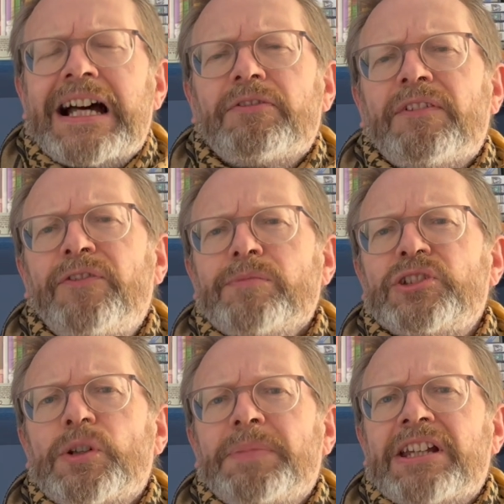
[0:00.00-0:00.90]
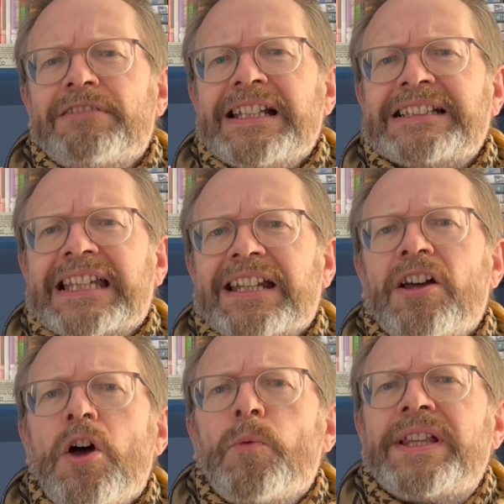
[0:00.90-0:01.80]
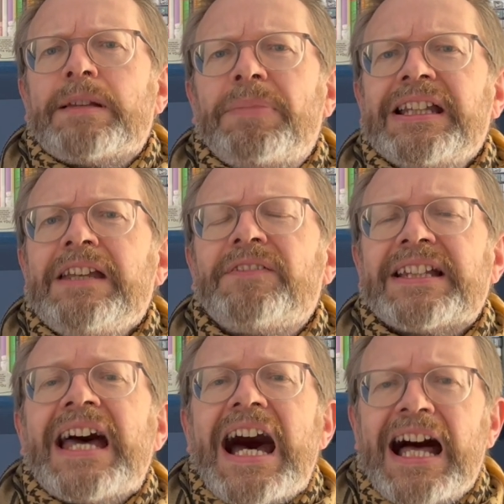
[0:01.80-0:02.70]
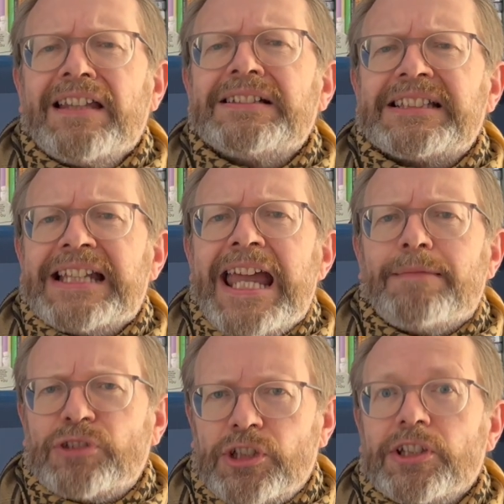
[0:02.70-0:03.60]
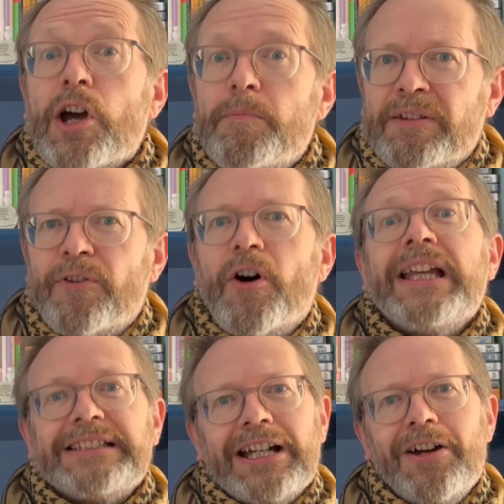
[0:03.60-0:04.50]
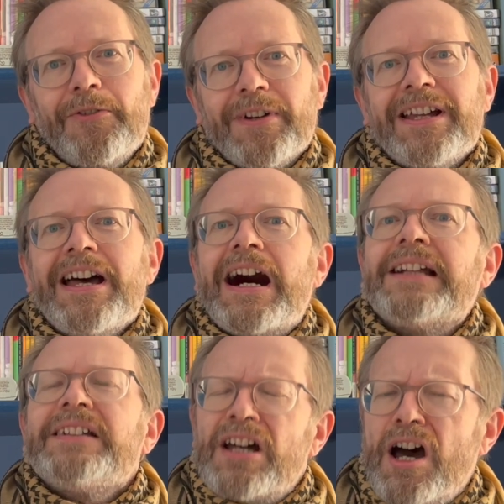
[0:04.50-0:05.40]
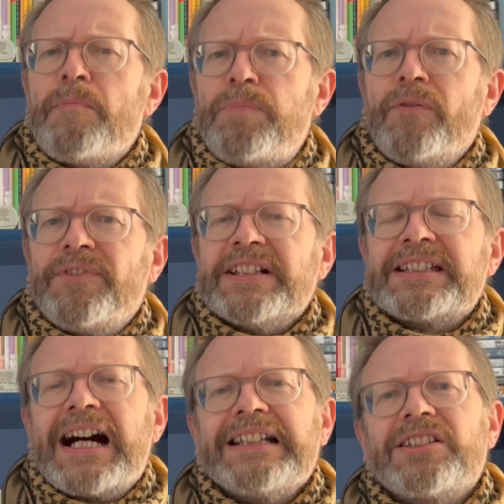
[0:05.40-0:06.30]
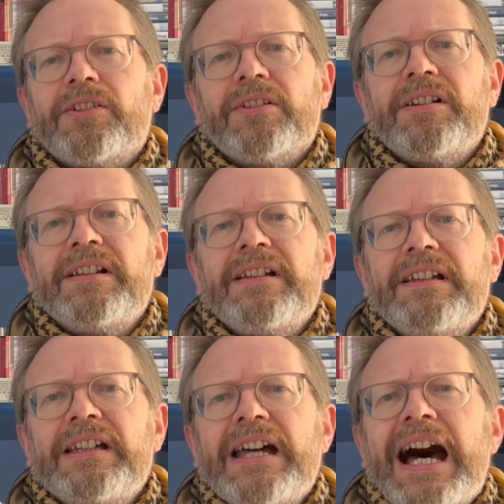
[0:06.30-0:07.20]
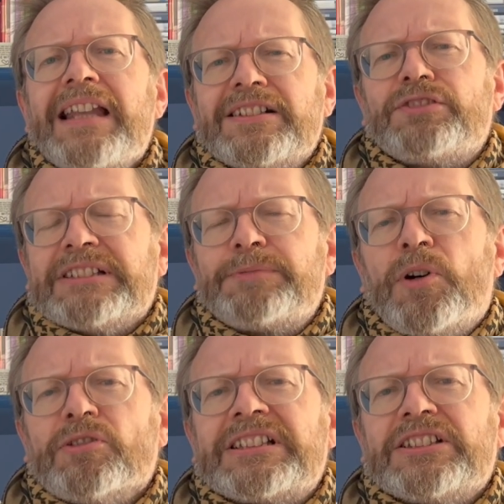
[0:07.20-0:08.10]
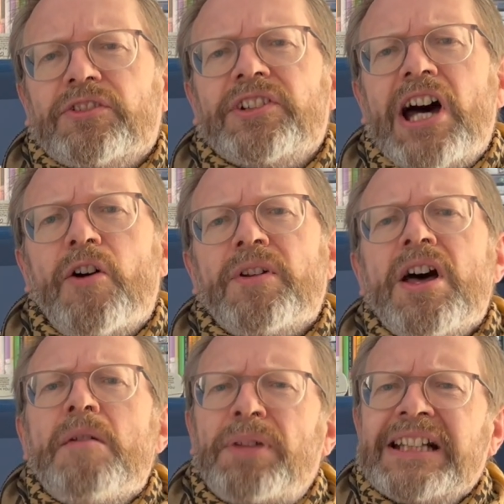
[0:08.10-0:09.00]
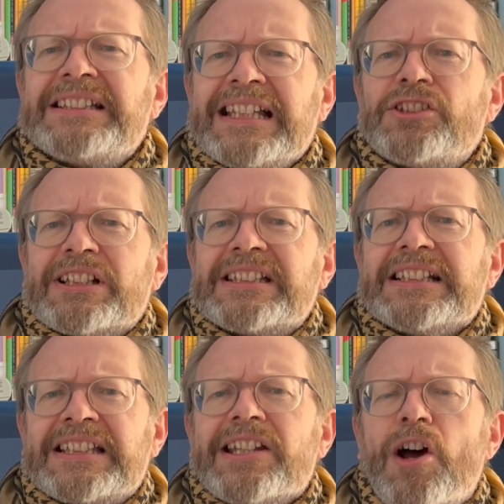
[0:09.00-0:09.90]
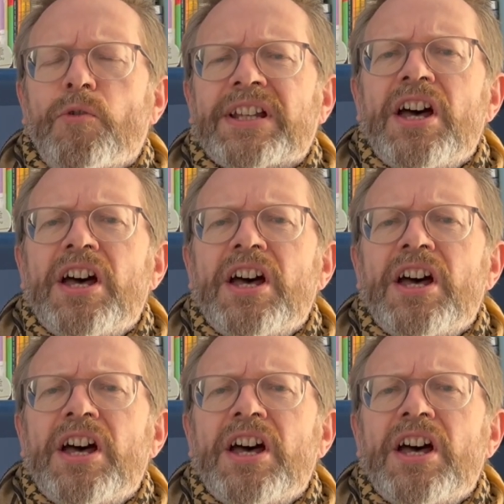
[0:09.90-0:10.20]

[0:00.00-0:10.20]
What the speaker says: how the film should be credited, with the belief that Alan's name should go before his own and above the title. Alan's response is unknown, but it's interesting to note